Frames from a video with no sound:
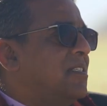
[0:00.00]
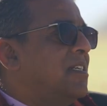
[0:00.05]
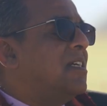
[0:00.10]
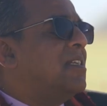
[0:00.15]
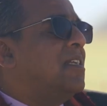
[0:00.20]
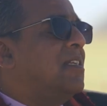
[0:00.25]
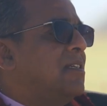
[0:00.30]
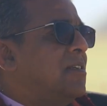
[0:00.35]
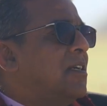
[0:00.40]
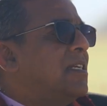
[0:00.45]

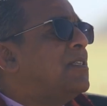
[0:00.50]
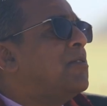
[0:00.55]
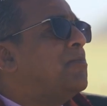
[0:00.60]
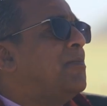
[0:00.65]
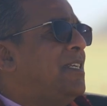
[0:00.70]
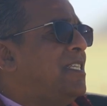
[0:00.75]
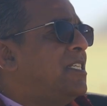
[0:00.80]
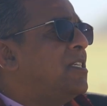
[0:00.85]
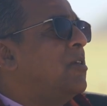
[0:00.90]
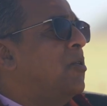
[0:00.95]
Exactly. As you
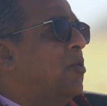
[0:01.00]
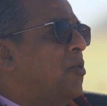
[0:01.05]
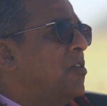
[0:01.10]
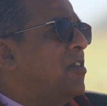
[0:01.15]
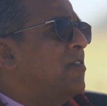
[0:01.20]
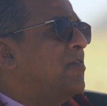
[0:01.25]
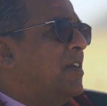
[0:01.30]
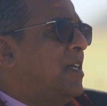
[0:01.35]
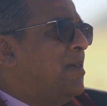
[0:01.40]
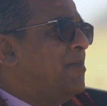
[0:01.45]
mentioned, whole
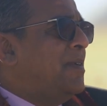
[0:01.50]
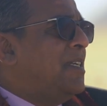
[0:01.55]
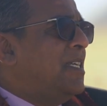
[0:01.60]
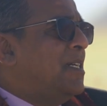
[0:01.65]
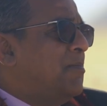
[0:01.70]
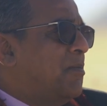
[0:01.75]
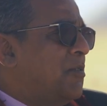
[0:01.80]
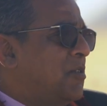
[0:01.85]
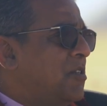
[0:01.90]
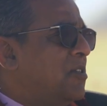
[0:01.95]
of government
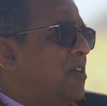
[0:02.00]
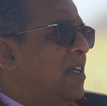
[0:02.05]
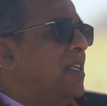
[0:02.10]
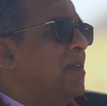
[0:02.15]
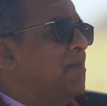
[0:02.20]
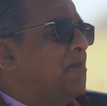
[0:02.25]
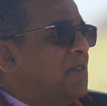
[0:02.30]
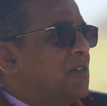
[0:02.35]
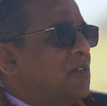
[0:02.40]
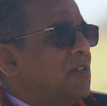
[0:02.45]
approach
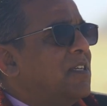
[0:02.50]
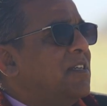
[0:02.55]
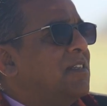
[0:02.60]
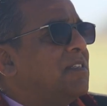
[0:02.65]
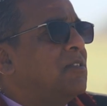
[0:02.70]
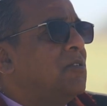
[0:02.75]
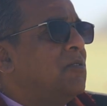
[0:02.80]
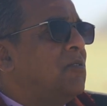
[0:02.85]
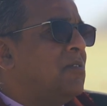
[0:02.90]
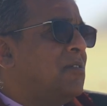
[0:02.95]
Absolutely. helps. So there
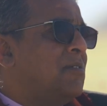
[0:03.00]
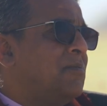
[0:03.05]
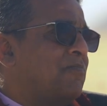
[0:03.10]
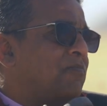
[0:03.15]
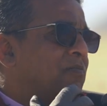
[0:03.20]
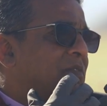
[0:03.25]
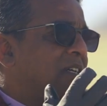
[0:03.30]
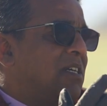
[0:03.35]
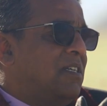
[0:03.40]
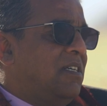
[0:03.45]
is no
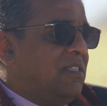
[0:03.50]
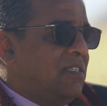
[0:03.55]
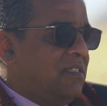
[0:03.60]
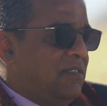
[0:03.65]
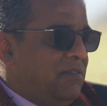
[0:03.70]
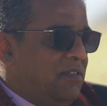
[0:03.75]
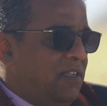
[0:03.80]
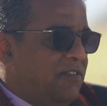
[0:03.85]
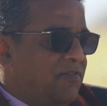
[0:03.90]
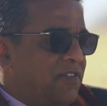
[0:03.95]

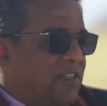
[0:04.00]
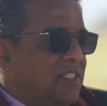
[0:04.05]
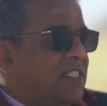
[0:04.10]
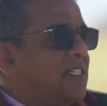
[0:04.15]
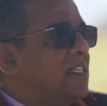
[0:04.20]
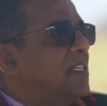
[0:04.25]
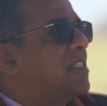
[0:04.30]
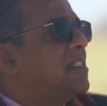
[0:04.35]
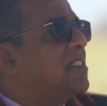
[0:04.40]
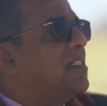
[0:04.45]
uh,
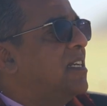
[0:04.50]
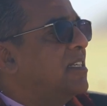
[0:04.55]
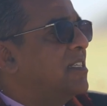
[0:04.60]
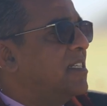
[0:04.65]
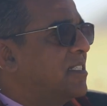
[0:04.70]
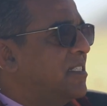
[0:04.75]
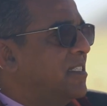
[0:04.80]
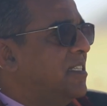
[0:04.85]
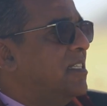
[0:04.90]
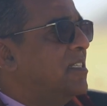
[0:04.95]
differences that
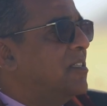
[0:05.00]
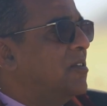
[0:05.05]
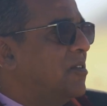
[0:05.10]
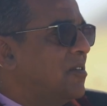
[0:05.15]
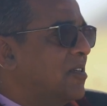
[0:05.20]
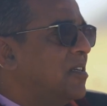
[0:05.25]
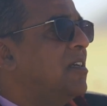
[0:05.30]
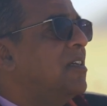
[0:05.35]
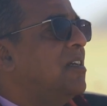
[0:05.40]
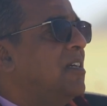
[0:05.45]
are seen or
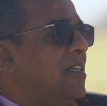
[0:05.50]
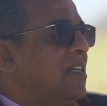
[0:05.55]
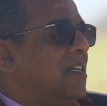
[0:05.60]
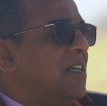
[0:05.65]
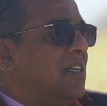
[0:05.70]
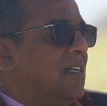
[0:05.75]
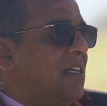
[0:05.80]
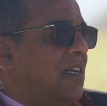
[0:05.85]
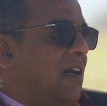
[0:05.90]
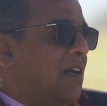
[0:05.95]

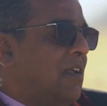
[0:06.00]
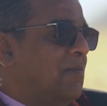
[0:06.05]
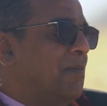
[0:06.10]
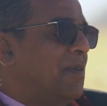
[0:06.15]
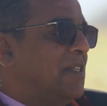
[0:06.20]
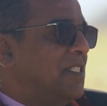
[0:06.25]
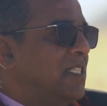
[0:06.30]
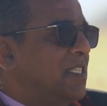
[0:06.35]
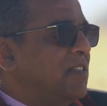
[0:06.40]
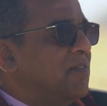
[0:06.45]
uh, are
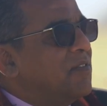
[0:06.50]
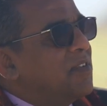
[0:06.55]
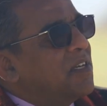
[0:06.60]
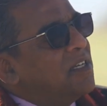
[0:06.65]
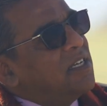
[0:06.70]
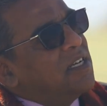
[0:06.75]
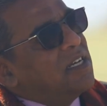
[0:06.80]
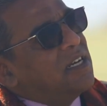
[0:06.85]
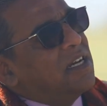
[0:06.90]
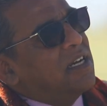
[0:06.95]
perceived.
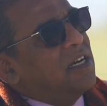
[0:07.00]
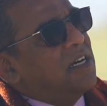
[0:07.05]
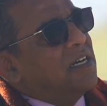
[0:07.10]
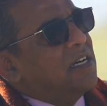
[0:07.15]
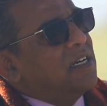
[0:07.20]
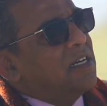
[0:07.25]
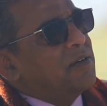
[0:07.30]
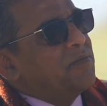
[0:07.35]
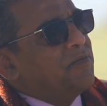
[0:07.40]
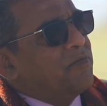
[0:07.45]

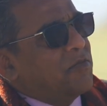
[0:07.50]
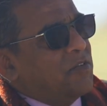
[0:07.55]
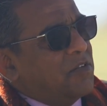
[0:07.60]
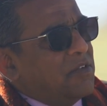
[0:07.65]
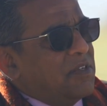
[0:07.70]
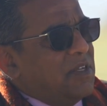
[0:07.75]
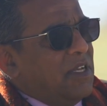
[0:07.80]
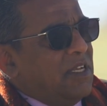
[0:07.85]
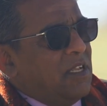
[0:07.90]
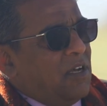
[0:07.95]
Um,
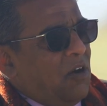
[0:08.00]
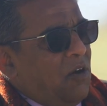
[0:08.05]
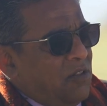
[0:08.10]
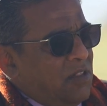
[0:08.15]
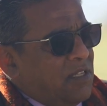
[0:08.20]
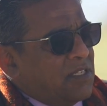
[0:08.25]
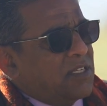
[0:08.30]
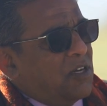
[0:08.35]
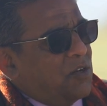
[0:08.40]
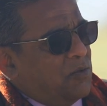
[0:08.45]

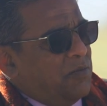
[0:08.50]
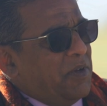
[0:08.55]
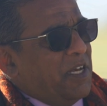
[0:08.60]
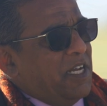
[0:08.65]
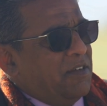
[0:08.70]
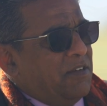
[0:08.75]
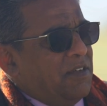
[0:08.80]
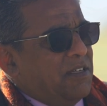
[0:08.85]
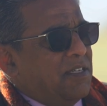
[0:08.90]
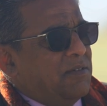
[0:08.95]
on the South
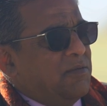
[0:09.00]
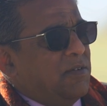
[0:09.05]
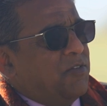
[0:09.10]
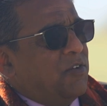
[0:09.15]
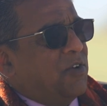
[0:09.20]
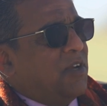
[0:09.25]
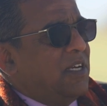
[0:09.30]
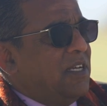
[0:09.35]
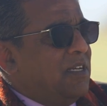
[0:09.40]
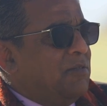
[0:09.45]
Bank, uh,
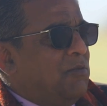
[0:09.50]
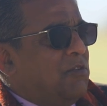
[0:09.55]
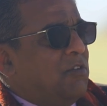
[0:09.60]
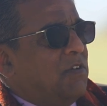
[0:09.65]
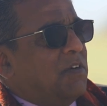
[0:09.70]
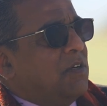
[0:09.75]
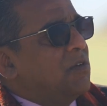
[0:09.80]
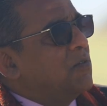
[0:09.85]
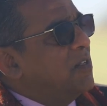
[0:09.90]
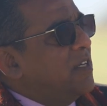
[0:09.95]
before I move
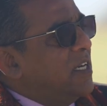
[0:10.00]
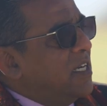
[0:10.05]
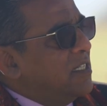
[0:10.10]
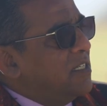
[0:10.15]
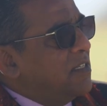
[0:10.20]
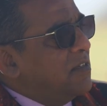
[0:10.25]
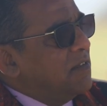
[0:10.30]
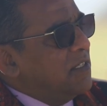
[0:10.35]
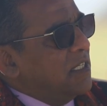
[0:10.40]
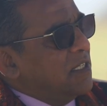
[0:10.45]
on to the
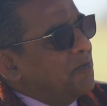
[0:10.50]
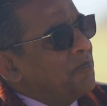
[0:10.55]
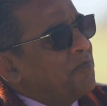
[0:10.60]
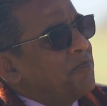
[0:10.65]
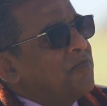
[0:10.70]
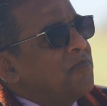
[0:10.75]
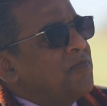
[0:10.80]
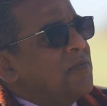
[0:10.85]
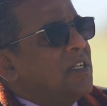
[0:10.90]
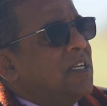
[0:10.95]
other one,
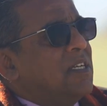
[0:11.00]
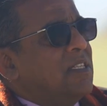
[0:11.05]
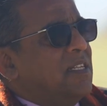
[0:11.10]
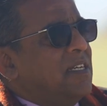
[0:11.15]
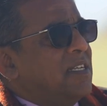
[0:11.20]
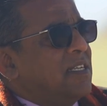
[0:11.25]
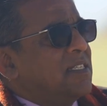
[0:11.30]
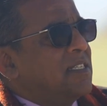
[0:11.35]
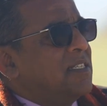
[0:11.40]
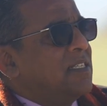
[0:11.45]

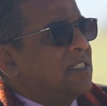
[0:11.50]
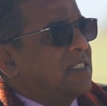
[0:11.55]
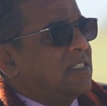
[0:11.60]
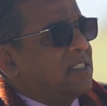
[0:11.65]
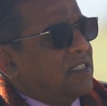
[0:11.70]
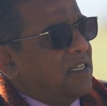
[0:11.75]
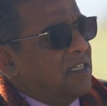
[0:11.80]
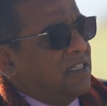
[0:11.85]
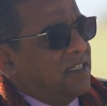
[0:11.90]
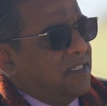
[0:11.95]
there is
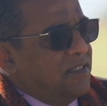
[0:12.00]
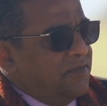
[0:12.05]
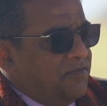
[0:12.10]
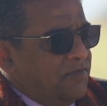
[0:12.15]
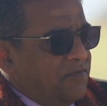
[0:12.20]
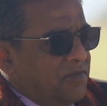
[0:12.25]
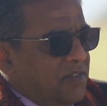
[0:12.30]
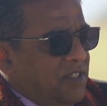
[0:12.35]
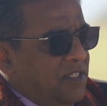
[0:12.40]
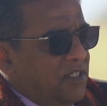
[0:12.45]
this, uh,
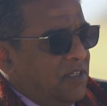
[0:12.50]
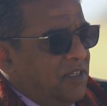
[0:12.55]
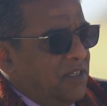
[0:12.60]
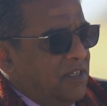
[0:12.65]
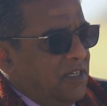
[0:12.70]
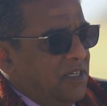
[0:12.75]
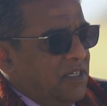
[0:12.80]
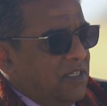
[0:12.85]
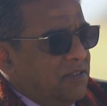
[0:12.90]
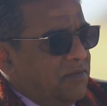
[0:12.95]
you
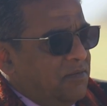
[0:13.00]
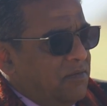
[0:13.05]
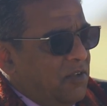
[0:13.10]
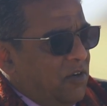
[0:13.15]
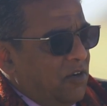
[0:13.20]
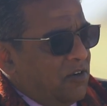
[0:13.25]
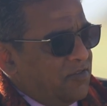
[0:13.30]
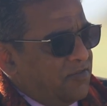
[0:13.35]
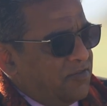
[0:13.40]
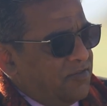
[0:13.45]
know, a
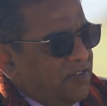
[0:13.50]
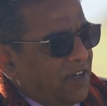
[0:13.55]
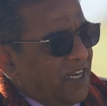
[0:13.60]
lot of